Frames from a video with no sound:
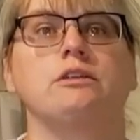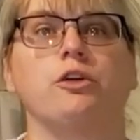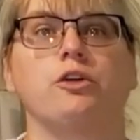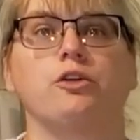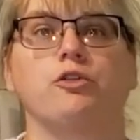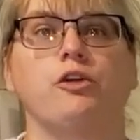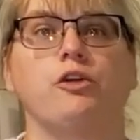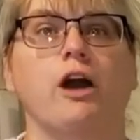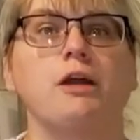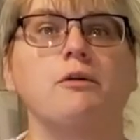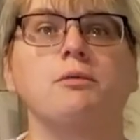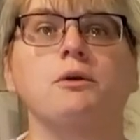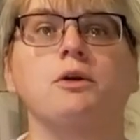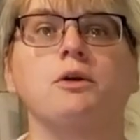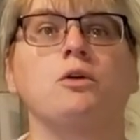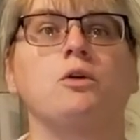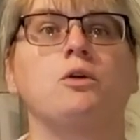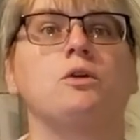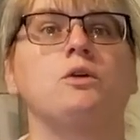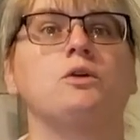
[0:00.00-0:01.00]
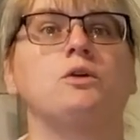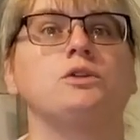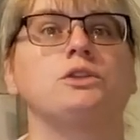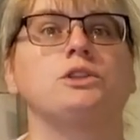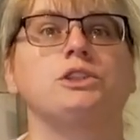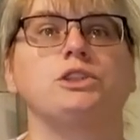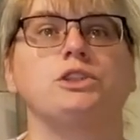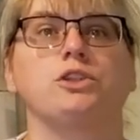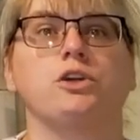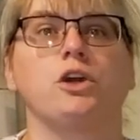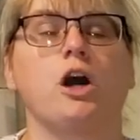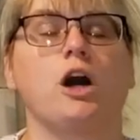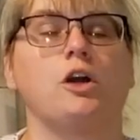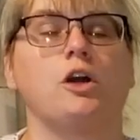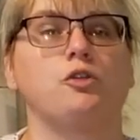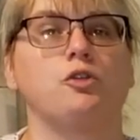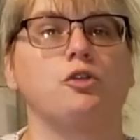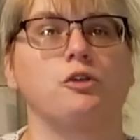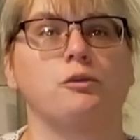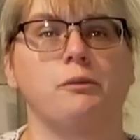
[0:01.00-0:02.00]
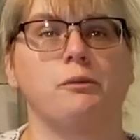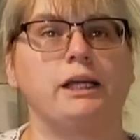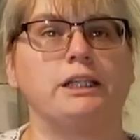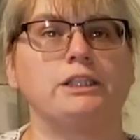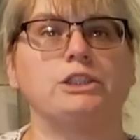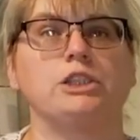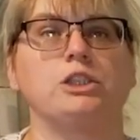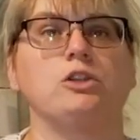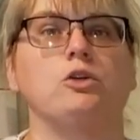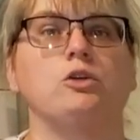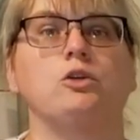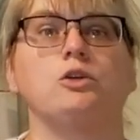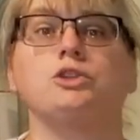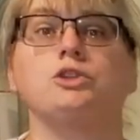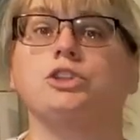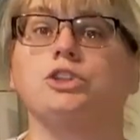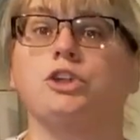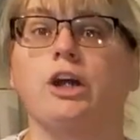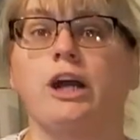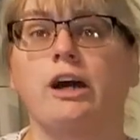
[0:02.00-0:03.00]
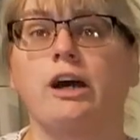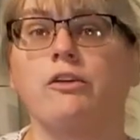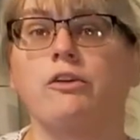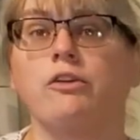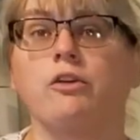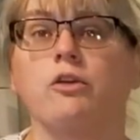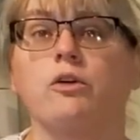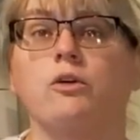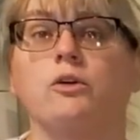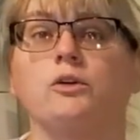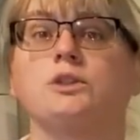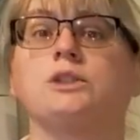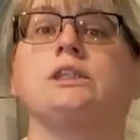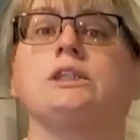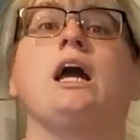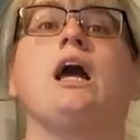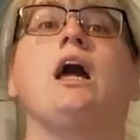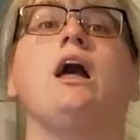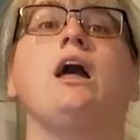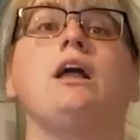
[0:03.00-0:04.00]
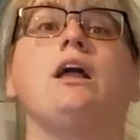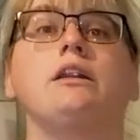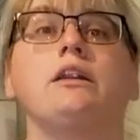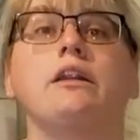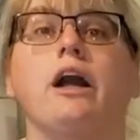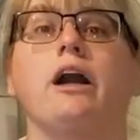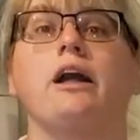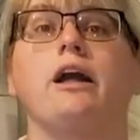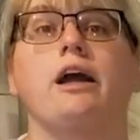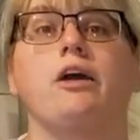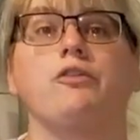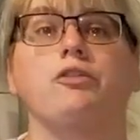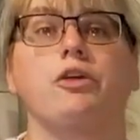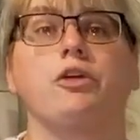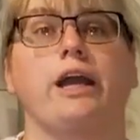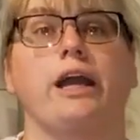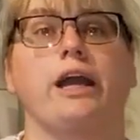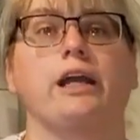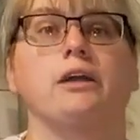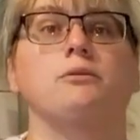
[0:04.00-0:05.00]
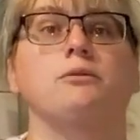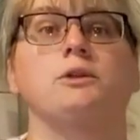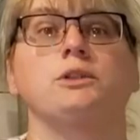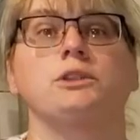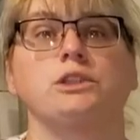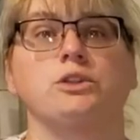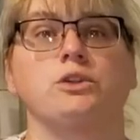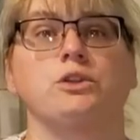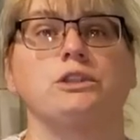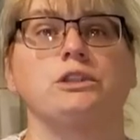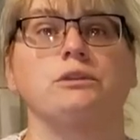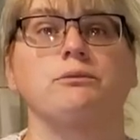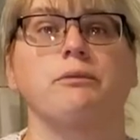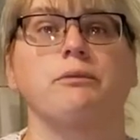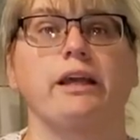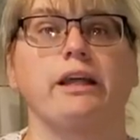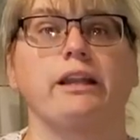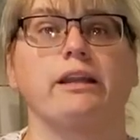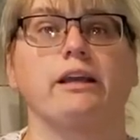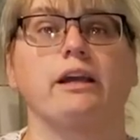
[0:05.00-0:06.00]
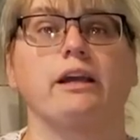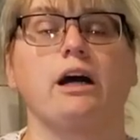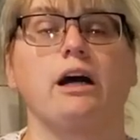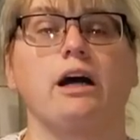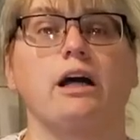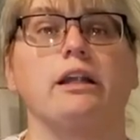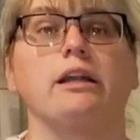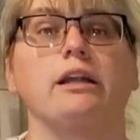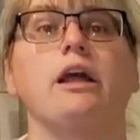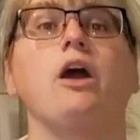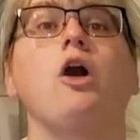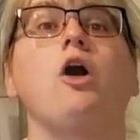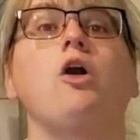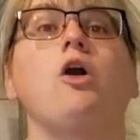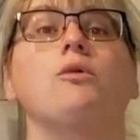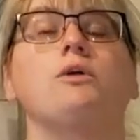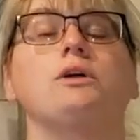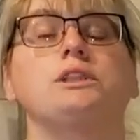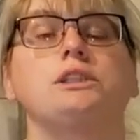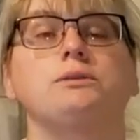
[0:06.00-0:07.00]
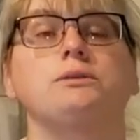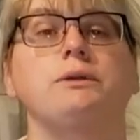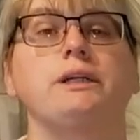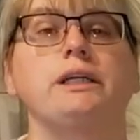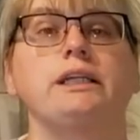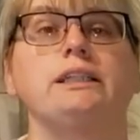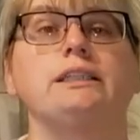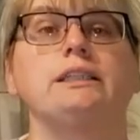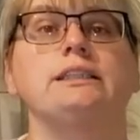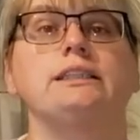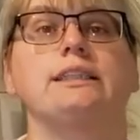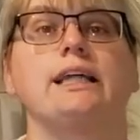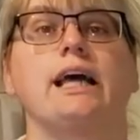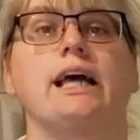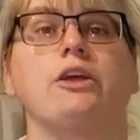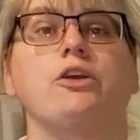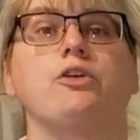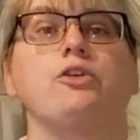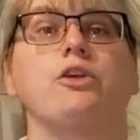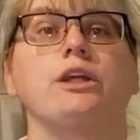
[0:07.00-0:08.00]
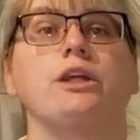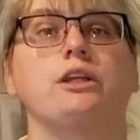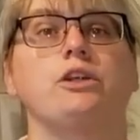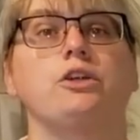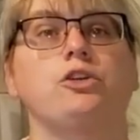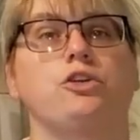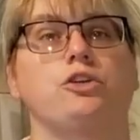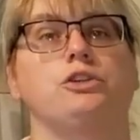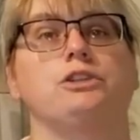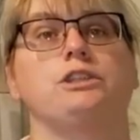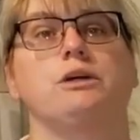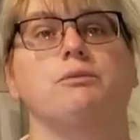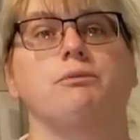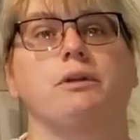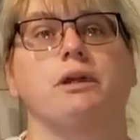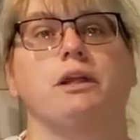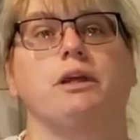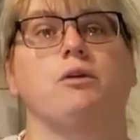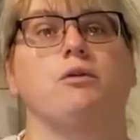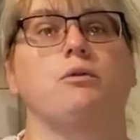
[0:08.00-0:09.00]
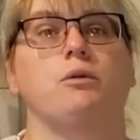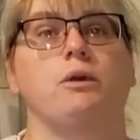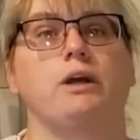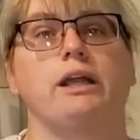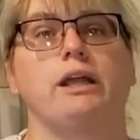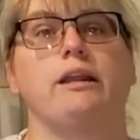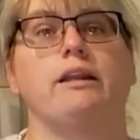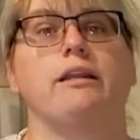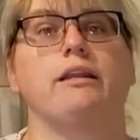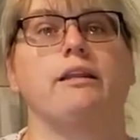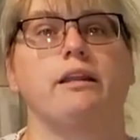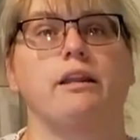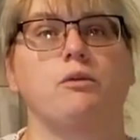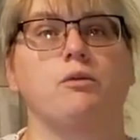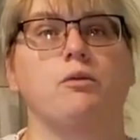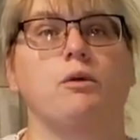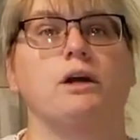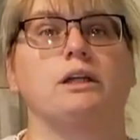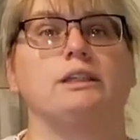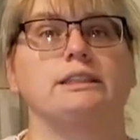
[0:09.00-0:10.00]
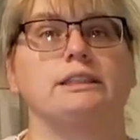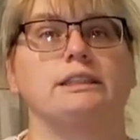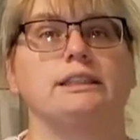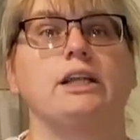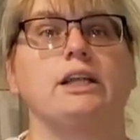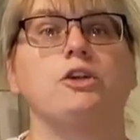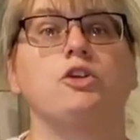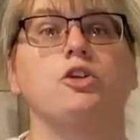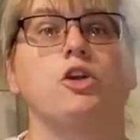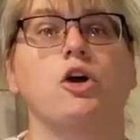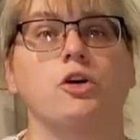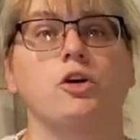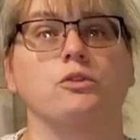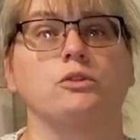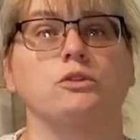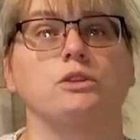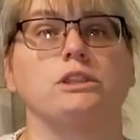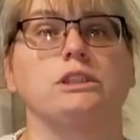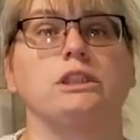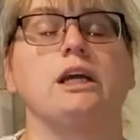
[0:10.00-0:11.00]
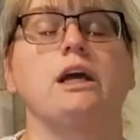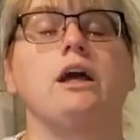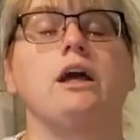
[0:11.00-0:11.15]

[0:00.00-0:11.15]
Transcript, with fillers: your fiber goals, your conformation goals, your health goals, not every animal is going to make the cut, which means that you need to do something with the ones that don't.